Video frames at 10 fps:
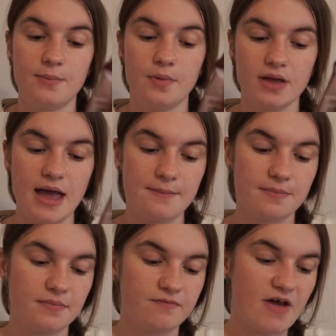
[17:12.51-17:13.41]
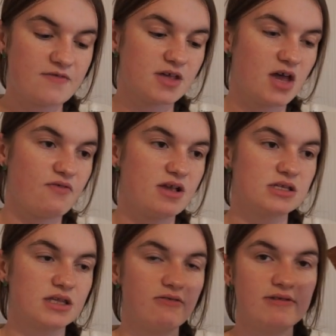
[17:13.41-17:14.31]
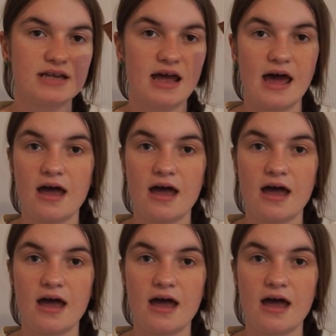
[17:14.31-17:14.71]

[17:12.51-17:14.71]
But yeah, 5 servings, they're in date.